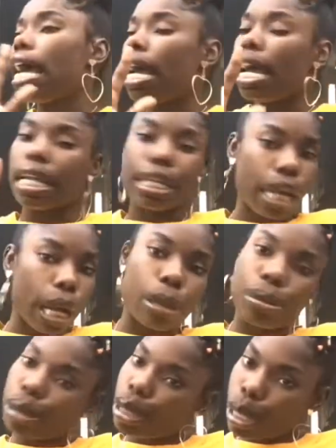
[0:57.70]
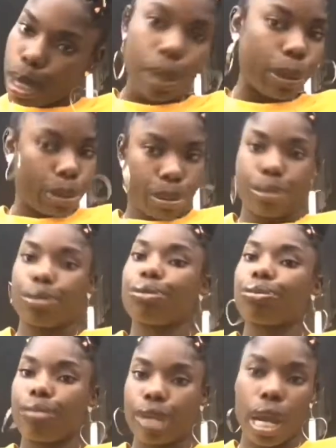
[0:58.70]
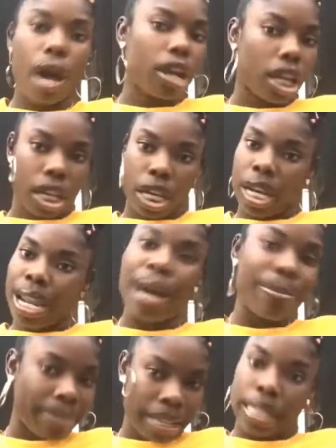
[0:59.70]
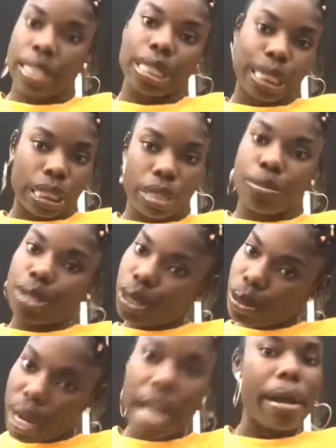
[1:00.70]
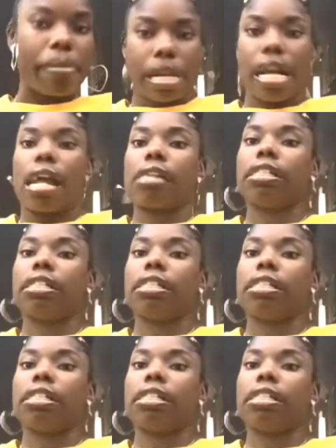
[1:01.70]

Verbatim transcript: and y'all know you cannot forget to subscribe now.